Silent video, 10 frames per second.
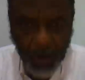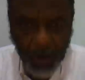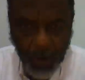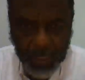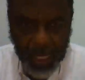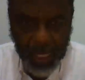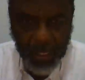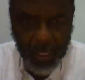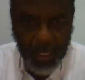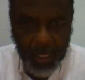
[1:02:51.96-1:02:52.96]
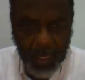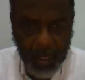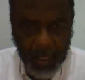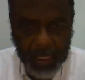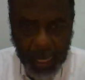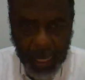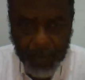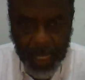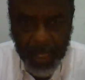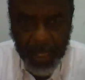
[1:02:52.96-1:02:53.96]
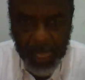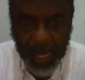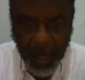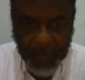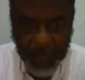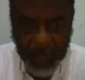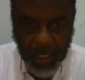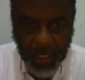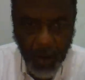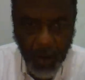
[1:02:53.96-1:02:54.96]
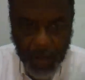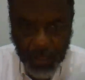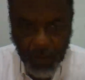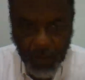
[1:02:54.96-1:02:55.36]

shall be shall be they of his own household, a